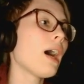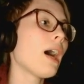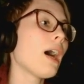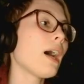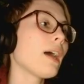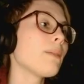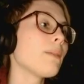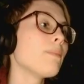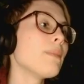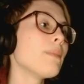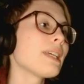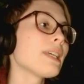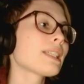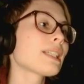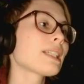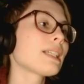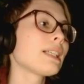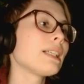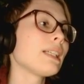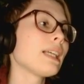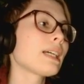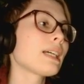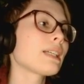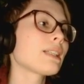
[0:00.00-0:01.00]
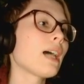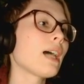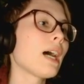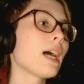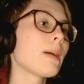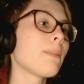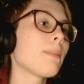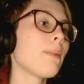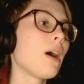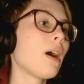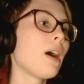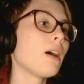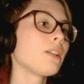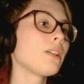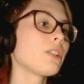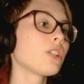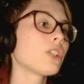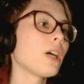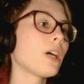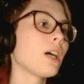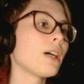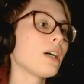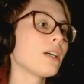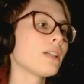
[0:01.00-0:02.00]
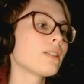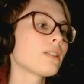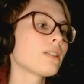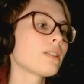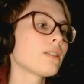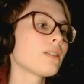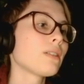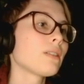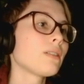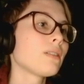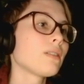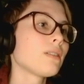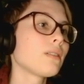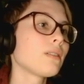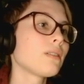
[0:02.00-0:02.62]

I misclicked. I apologize.